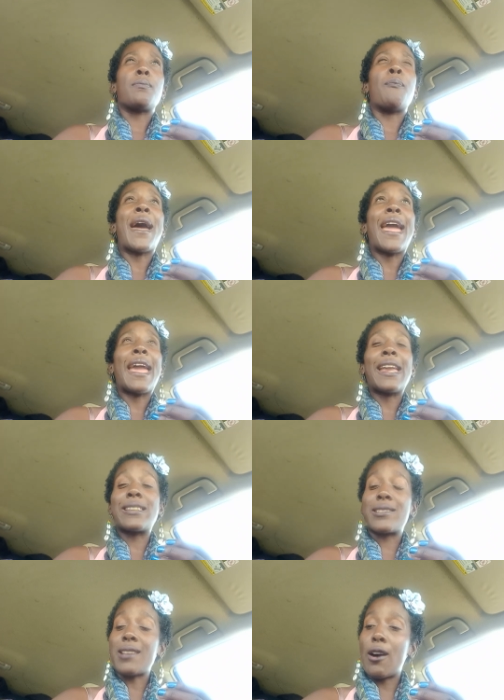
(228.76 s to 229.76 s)
main
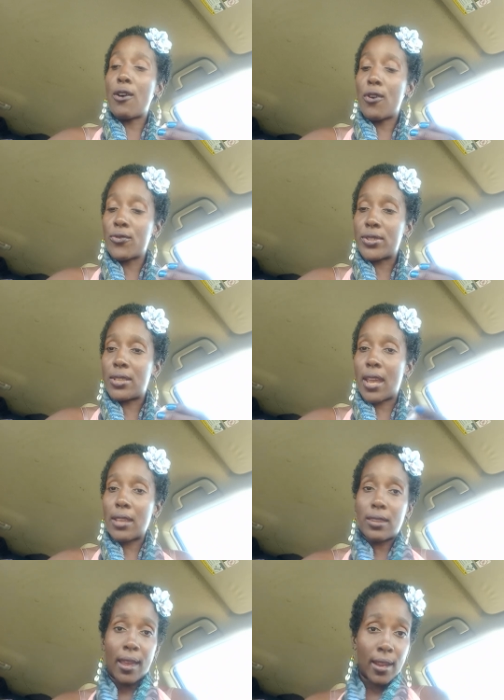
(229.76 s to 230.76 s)
stones
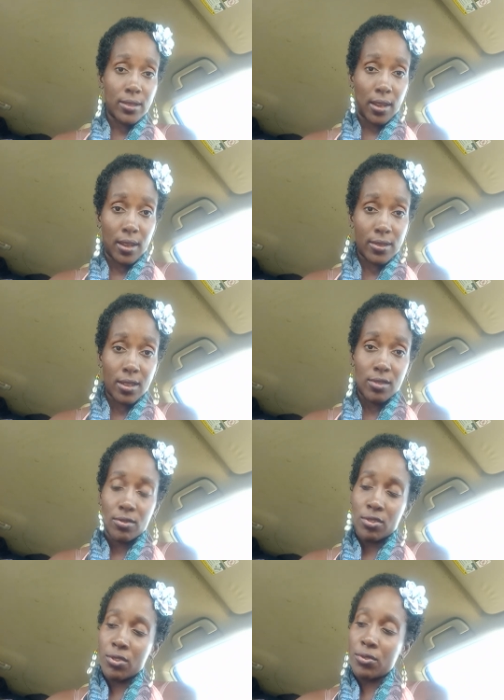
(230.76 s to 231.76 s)
that the ancient
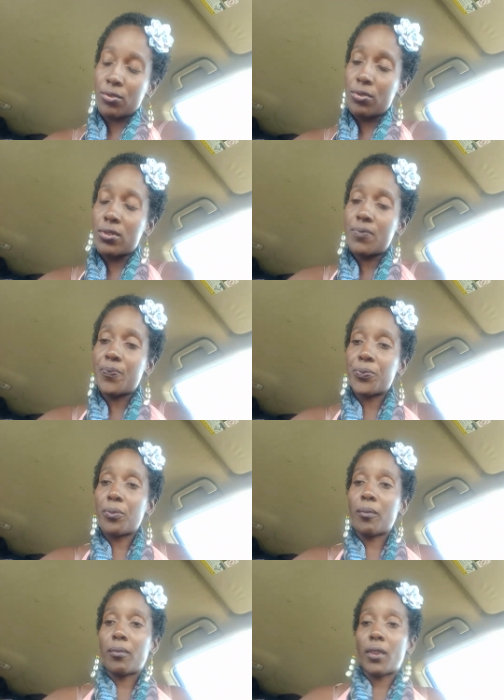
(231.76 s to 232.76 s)
ancestors used,
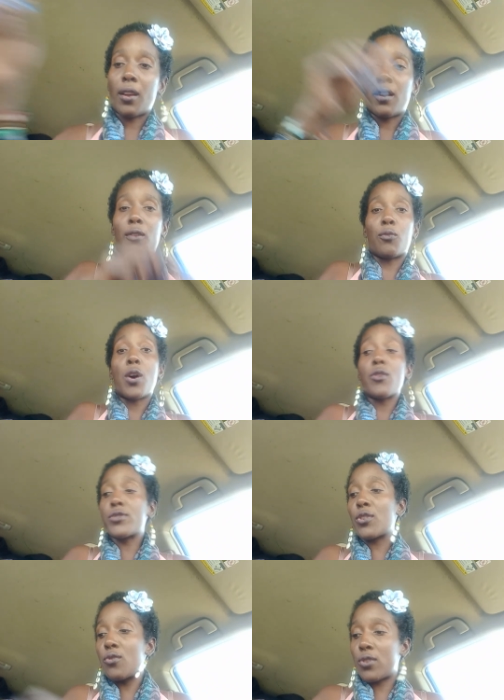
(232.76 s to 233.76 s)

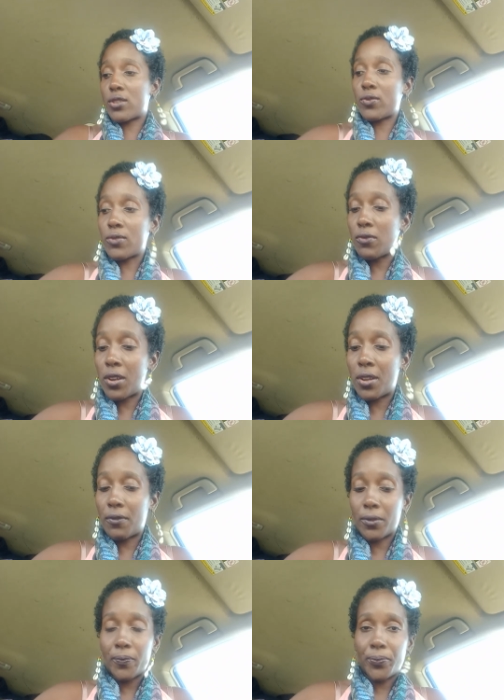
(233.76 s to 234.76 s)
rose quartz was one
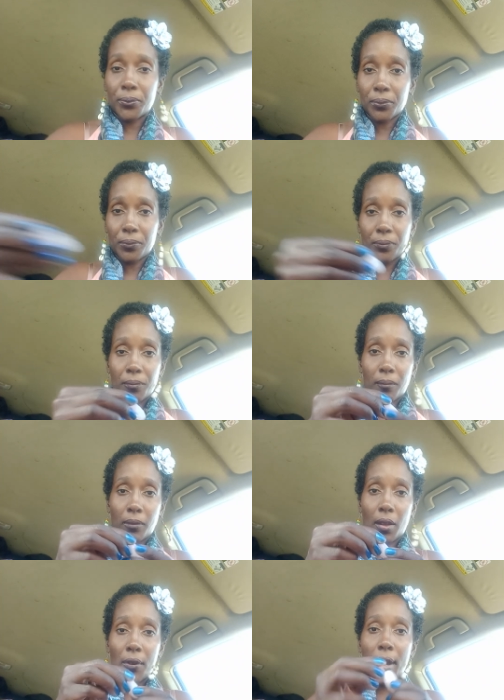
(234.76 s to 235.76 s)
of
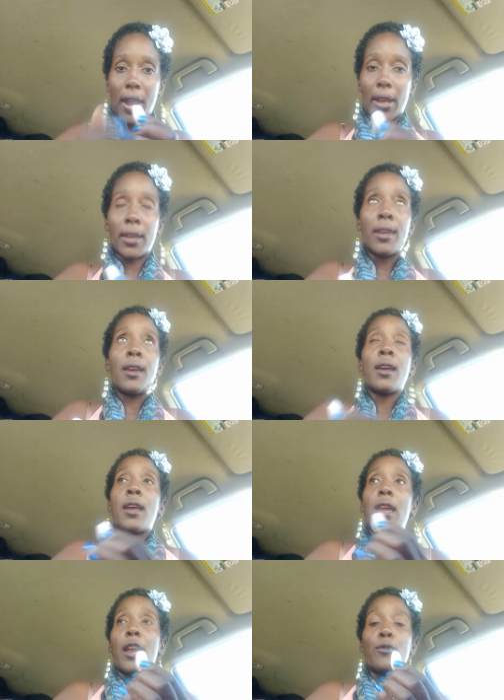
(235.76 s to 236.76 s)
them, okay?
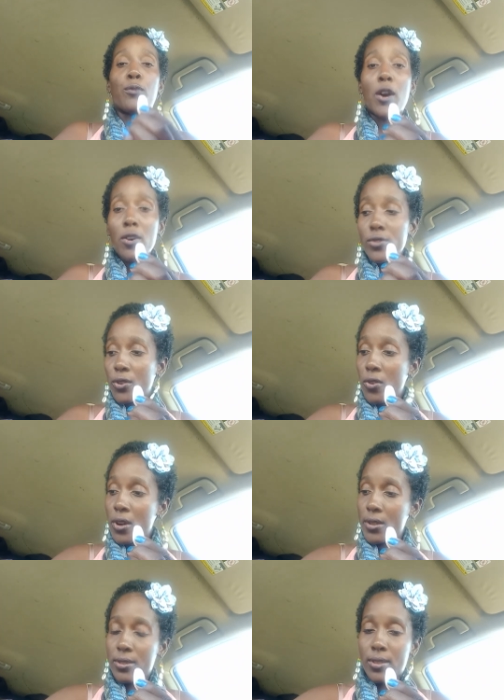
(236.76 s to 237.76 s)
And rose
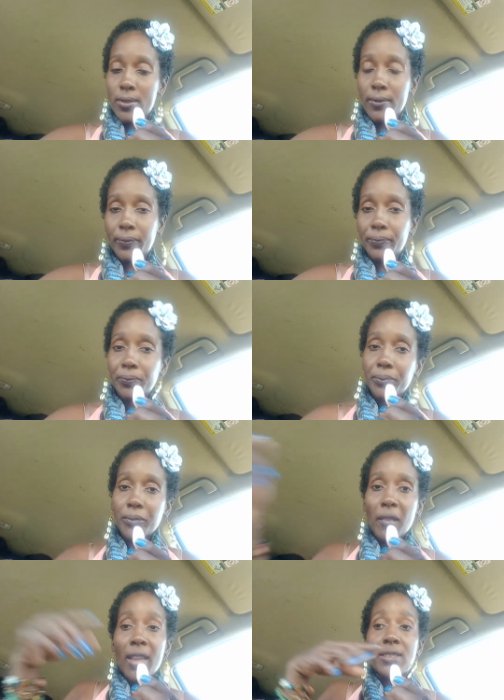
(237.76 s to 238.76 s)
quartz
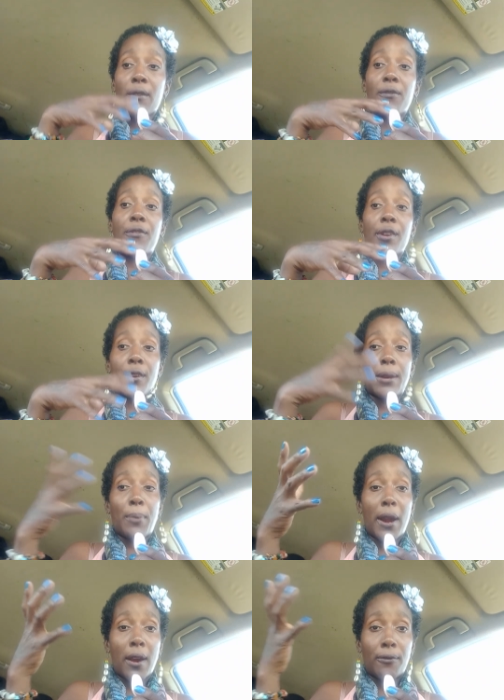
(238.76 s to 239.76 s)
is a very
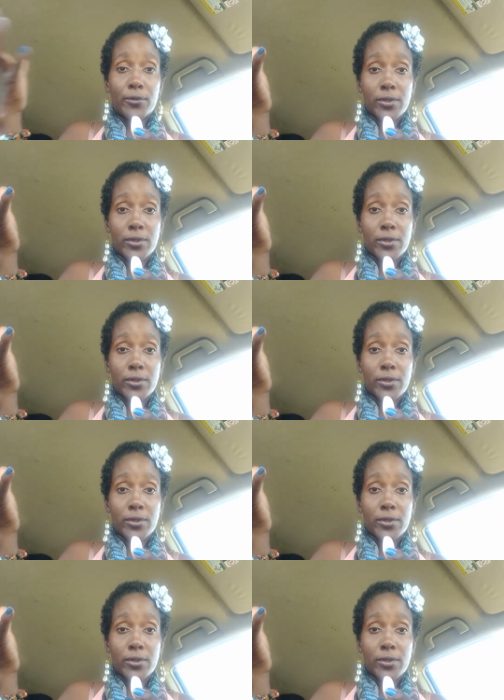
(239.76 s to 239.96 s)
powerful